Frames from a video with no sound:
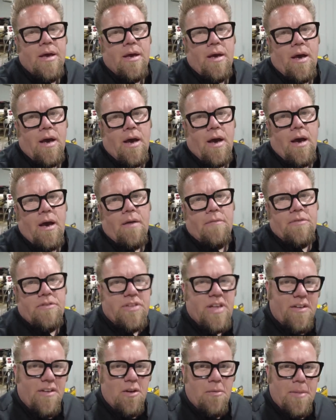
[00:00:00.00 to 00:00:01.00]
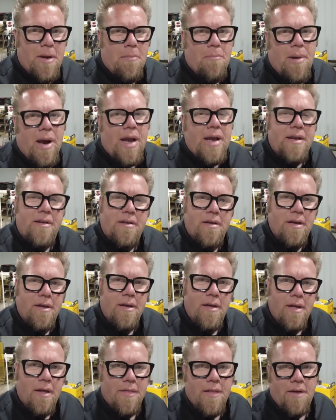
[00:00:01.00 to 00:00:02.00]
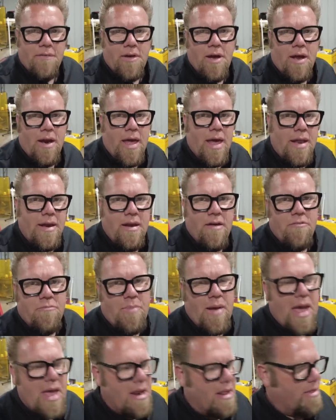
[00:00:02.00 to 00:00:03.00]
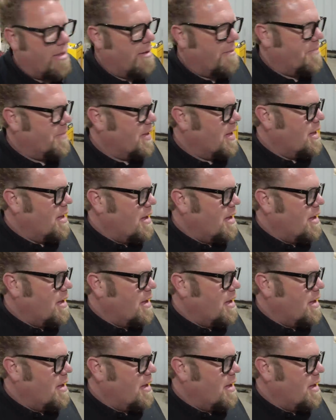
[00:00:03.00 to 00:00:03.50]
um, just get a little bit of bite. and then I've gone ahead and I've painted them.